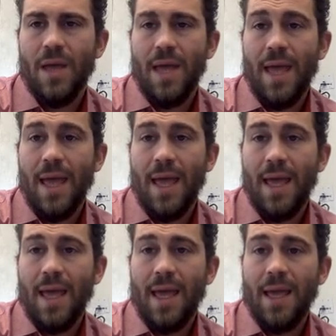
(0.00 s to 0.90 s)

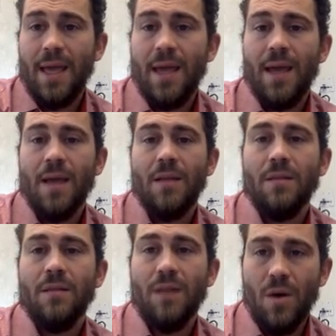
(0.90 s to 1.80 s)
a
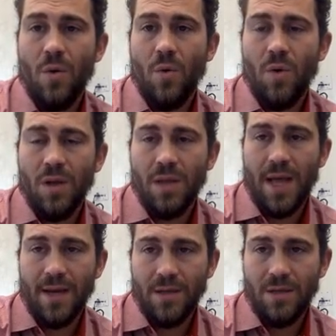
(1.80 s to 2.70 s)
low
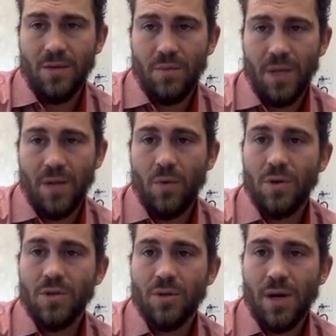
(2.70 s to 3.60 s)
latitude belt
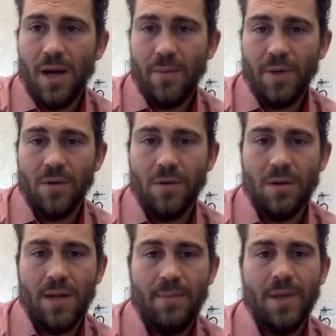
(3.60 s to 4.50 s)
or tropical
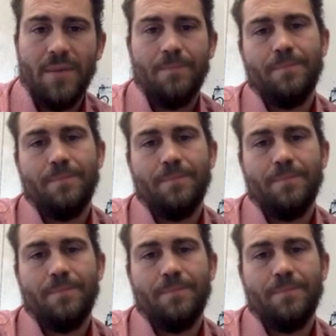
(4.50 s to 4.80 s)
climate.